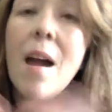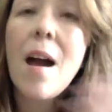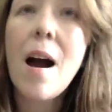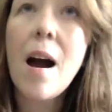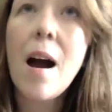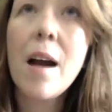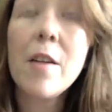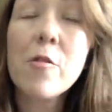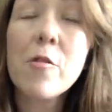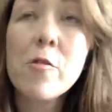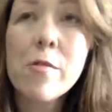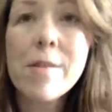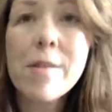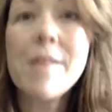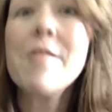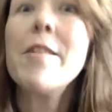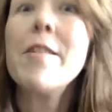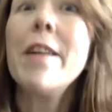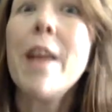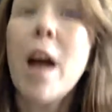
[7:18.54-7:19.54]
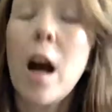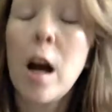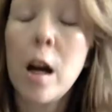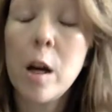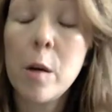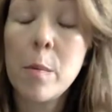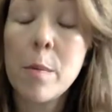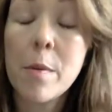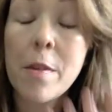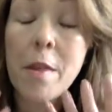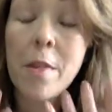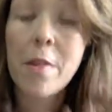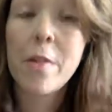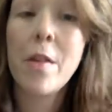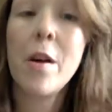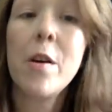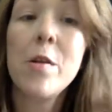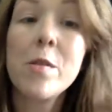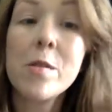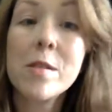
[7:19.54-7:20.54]
I really, really hope that
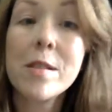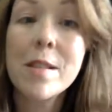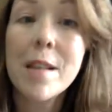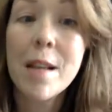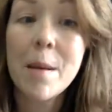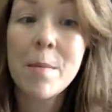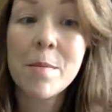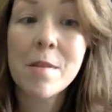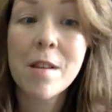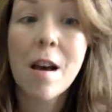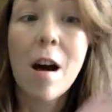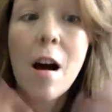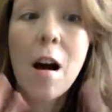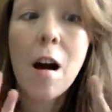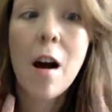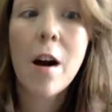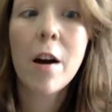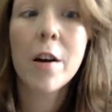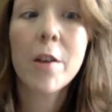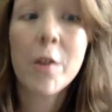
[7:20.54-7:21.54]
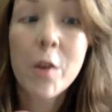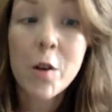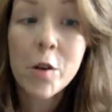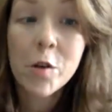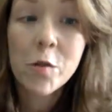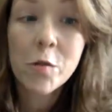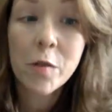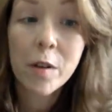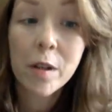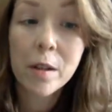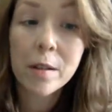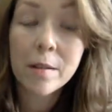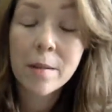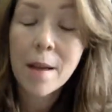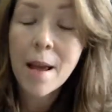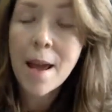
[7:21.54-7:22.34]
those tips are useful.